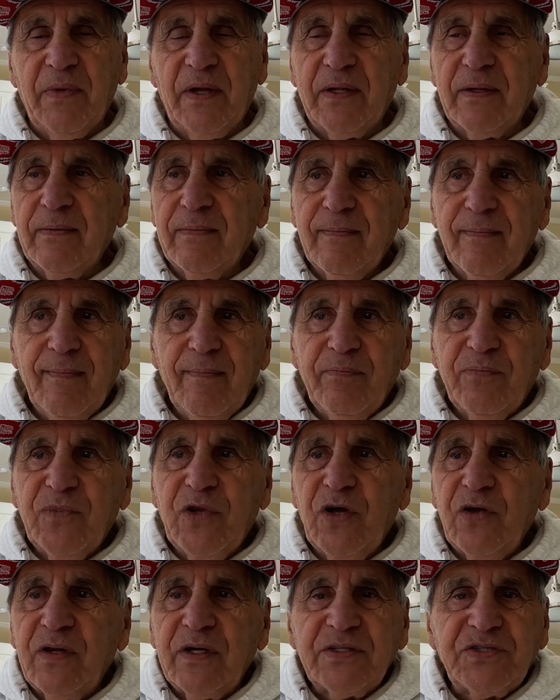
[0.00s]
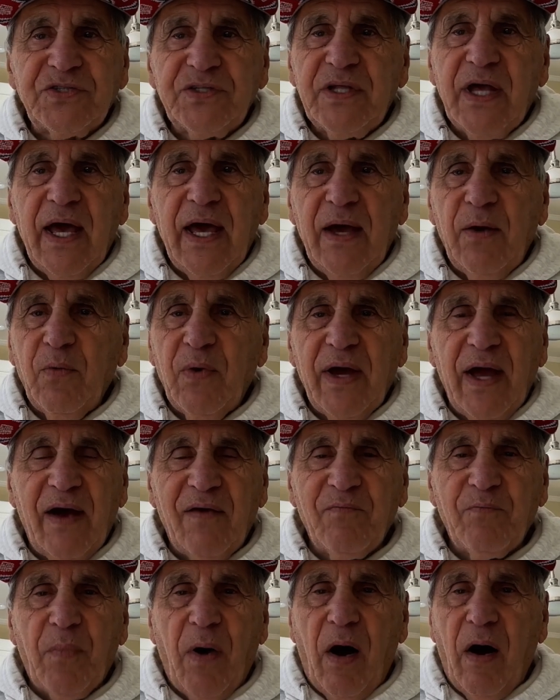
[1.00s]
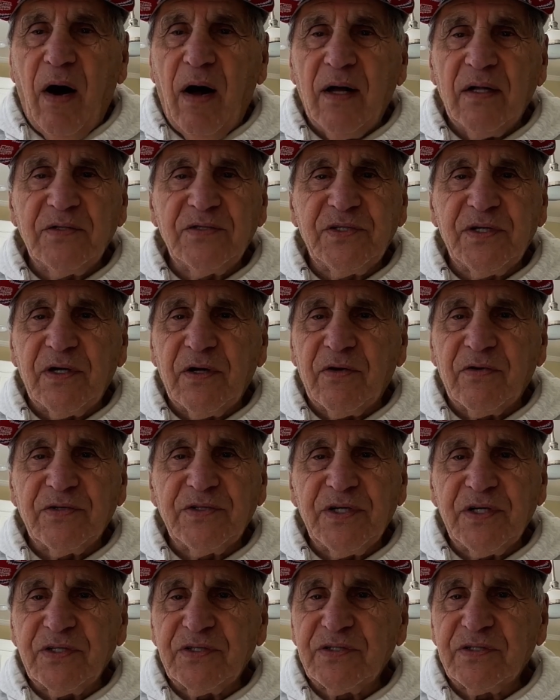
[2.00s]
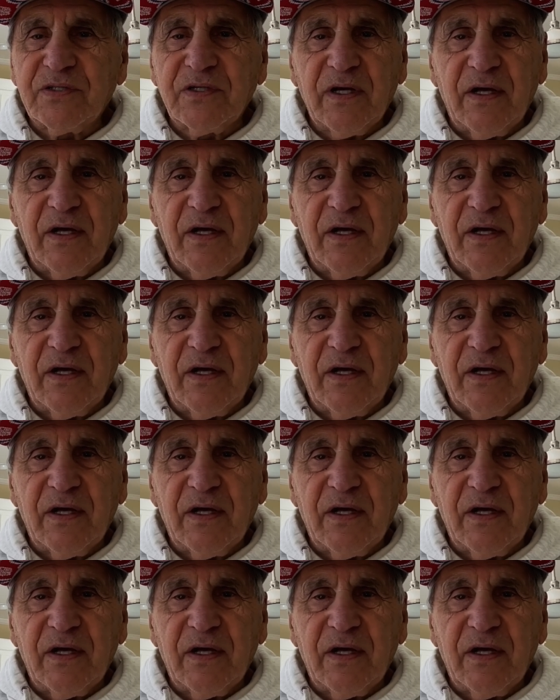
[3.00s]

And to this day, we have bonds that are just,